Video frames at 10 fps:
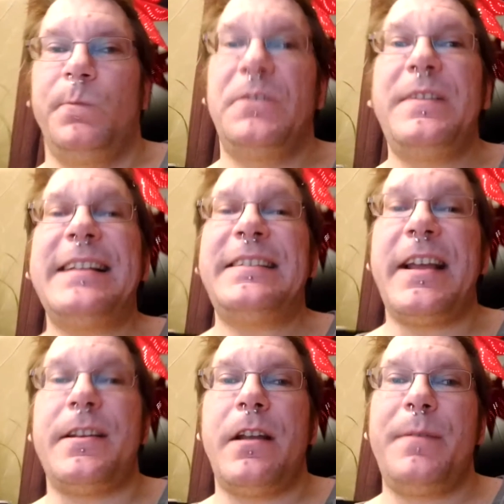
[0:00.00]
So that's
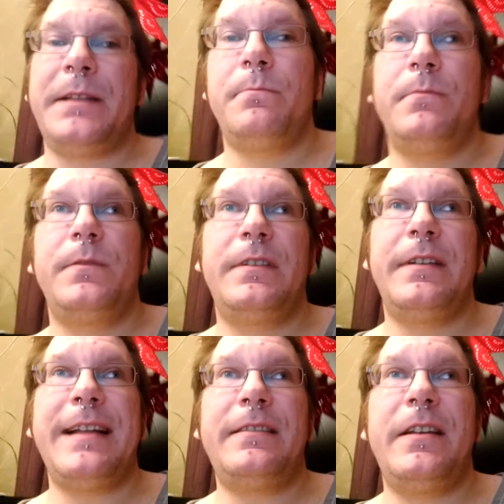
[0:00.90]
it. I mean, so
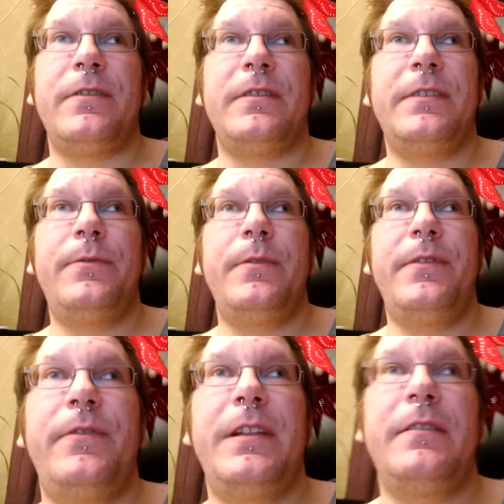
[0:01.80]
that's the difference. If
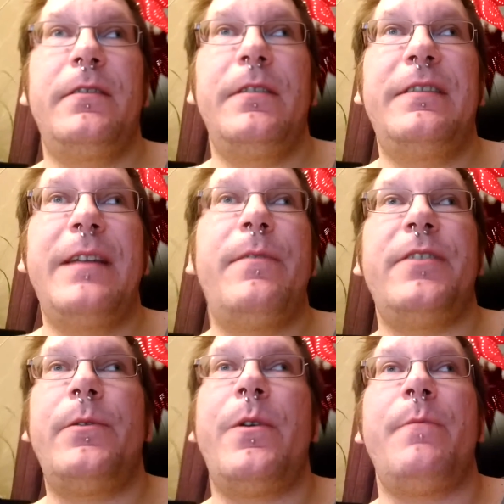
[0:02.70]
let's just stay with the
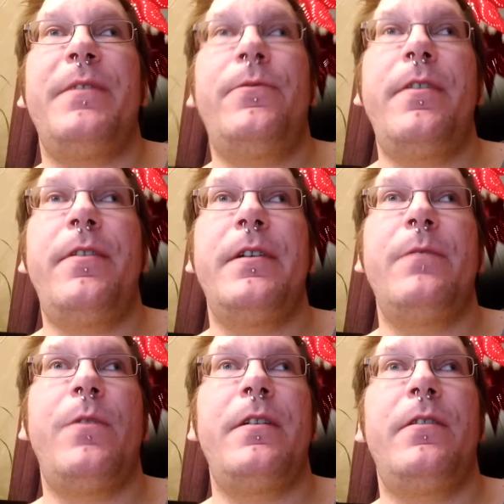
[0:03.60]
euro, I mean,
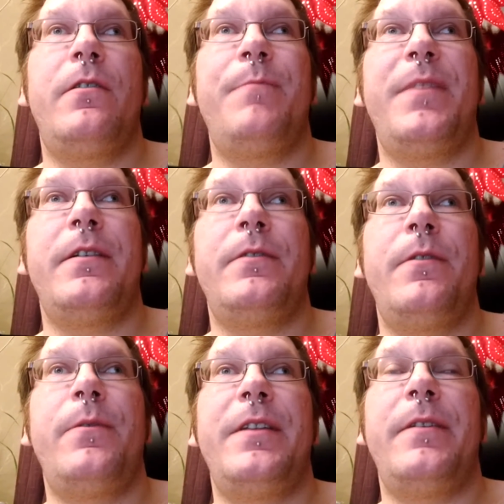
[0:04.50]
431 compared to
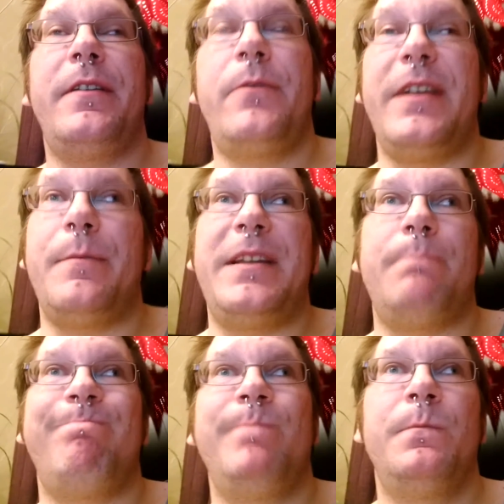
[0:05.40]
333, I mean,